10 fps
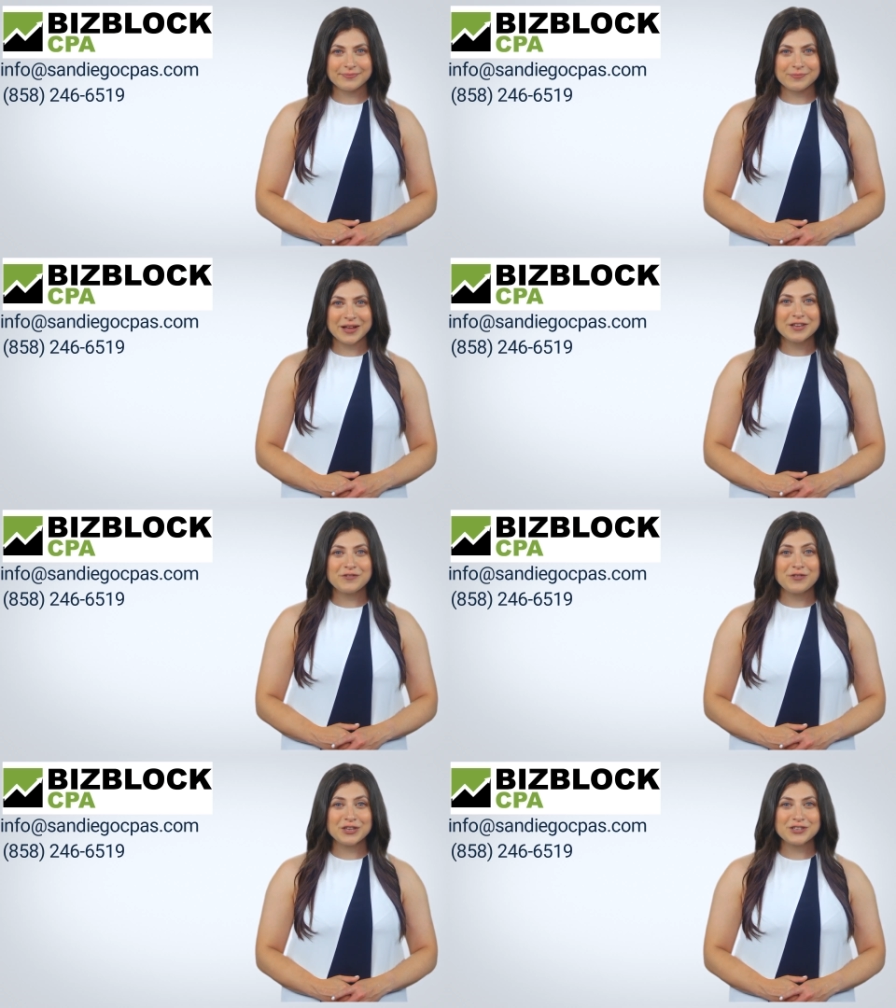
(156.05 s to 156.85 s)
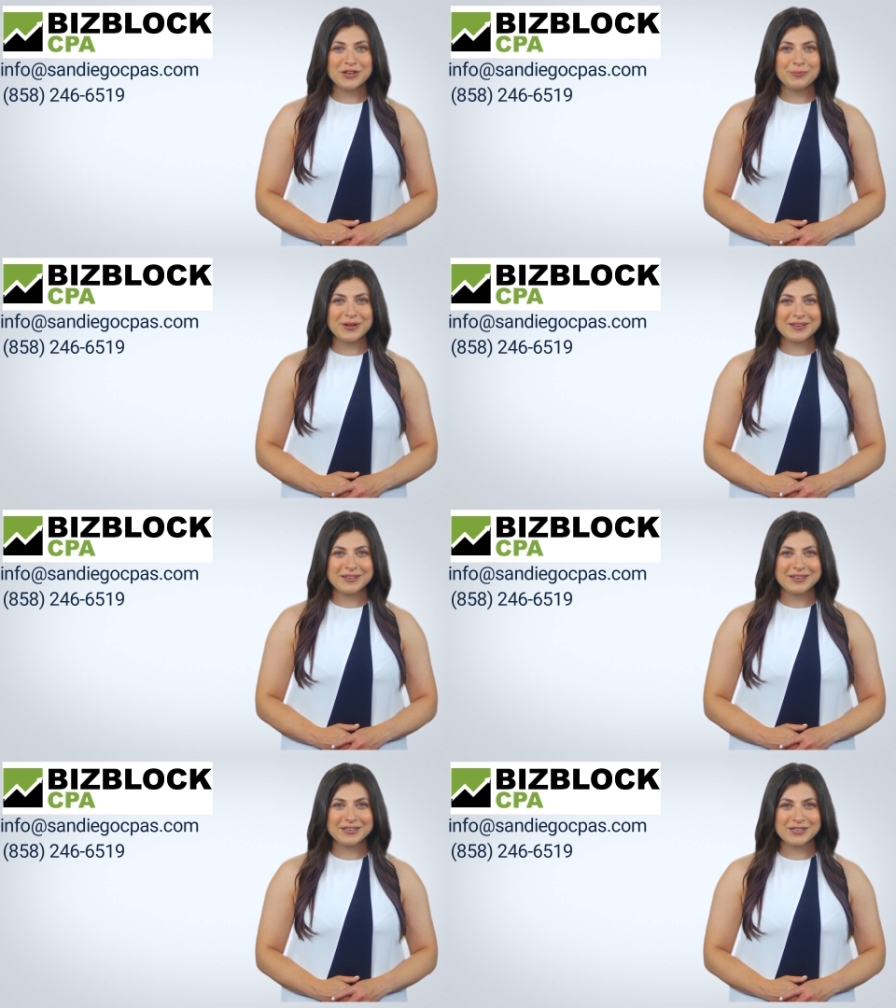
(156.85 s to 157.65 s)
Many fledgling
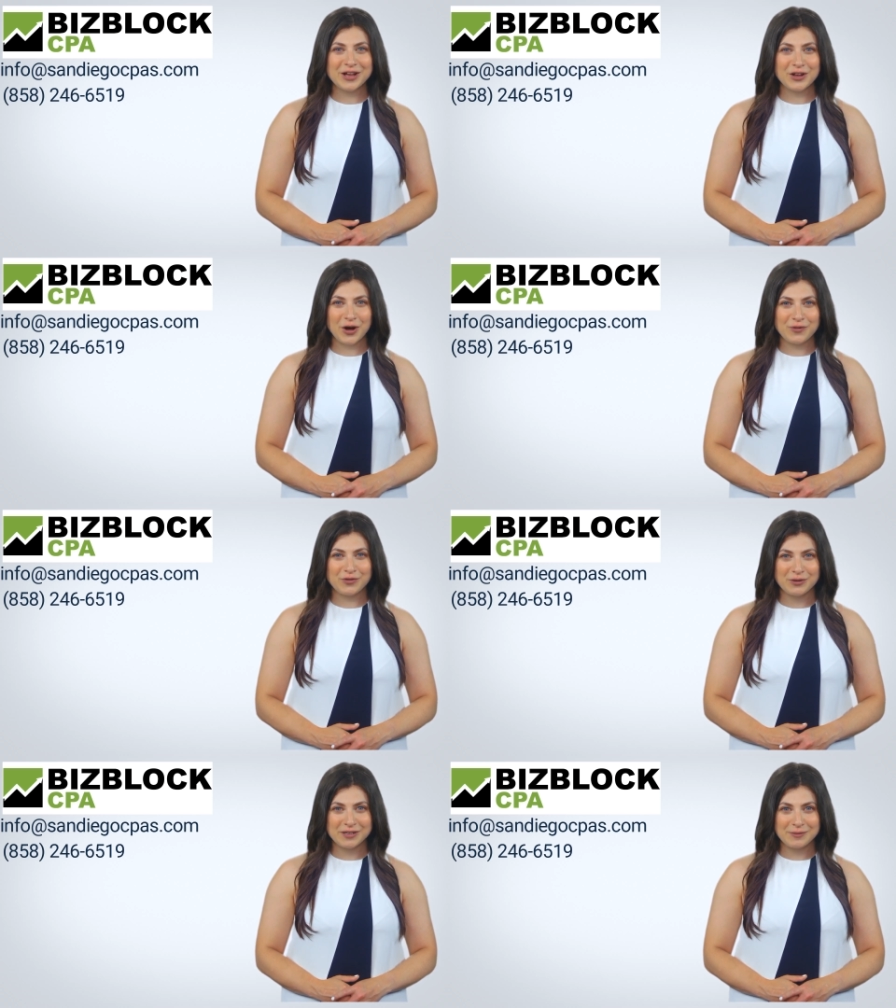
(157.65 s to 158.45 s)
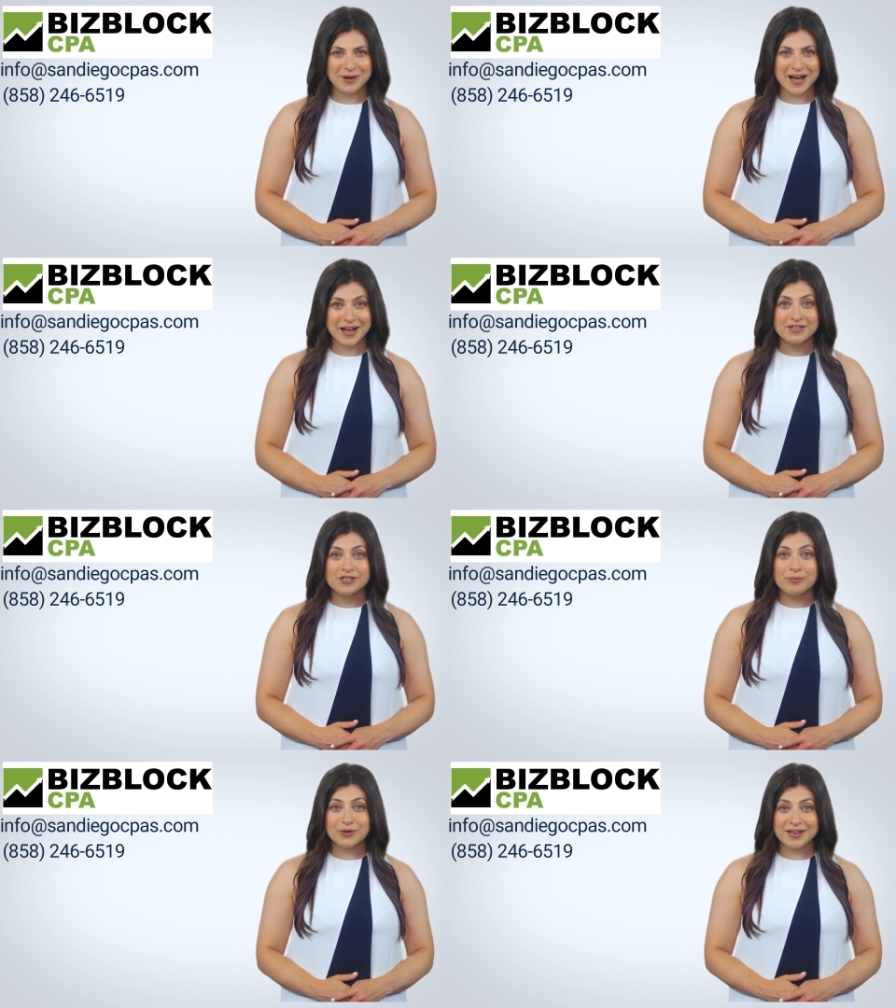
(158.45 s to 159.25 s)
businesses start off using
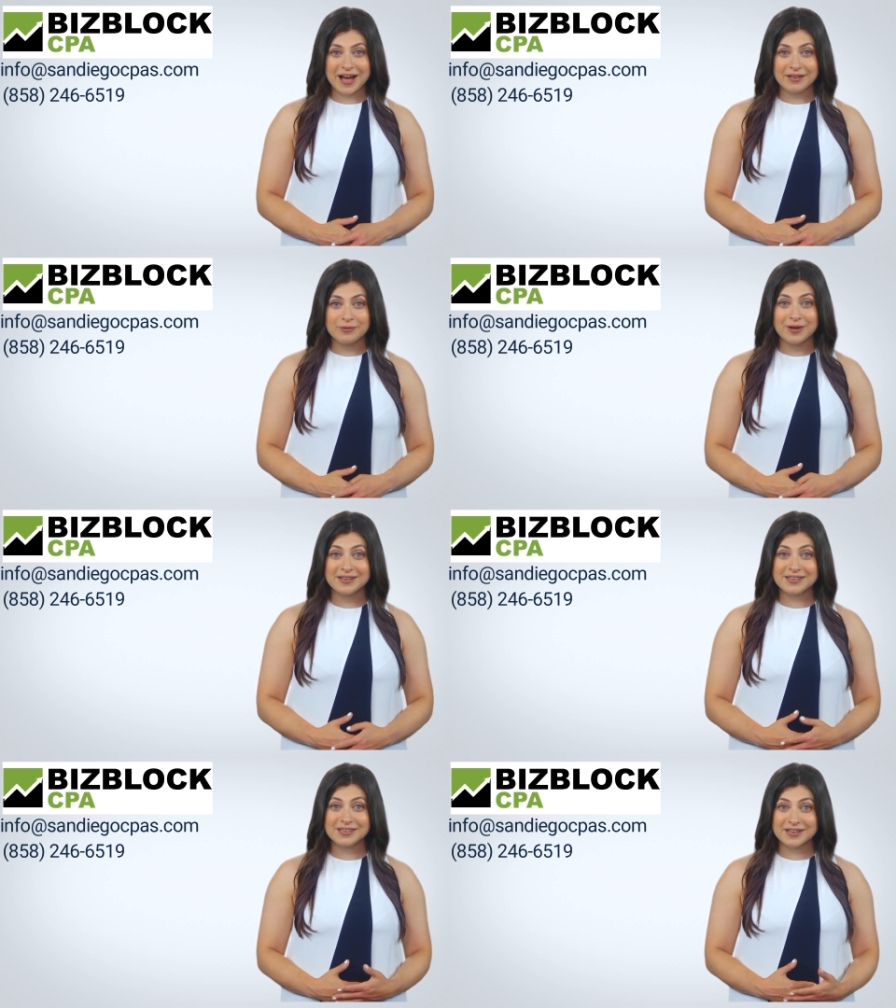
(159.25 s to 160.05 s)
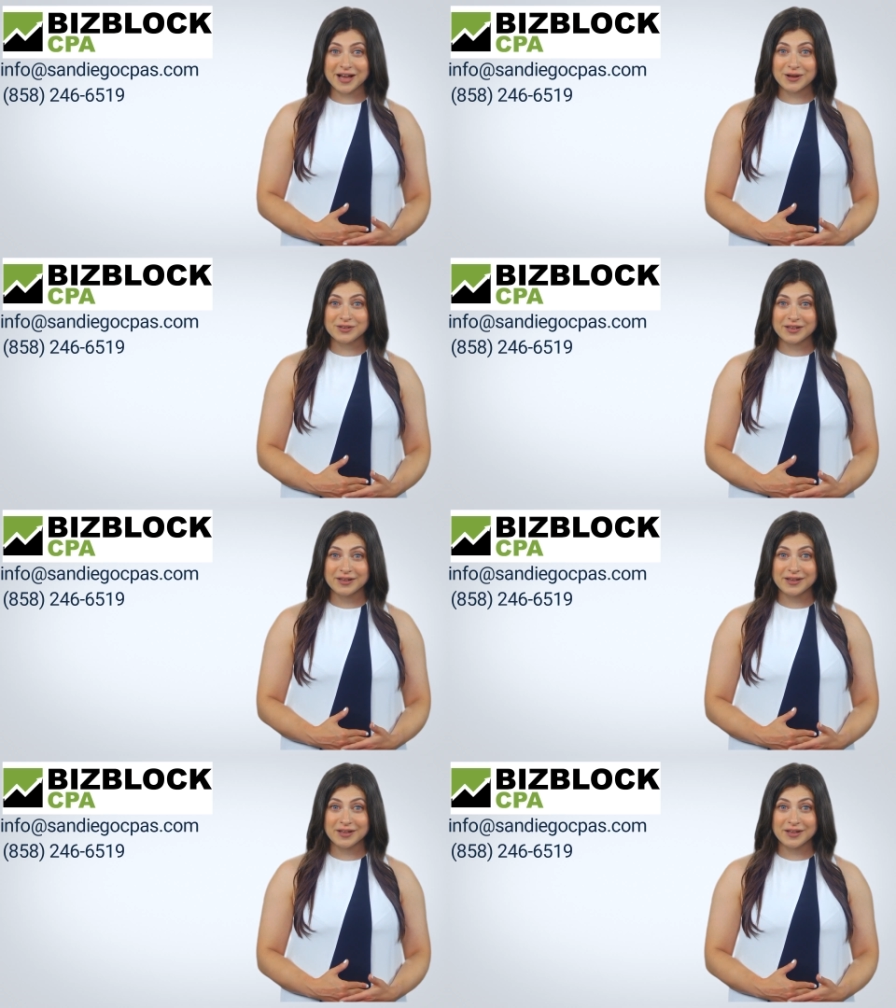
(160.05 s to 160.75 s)
cash or tax basis accounting,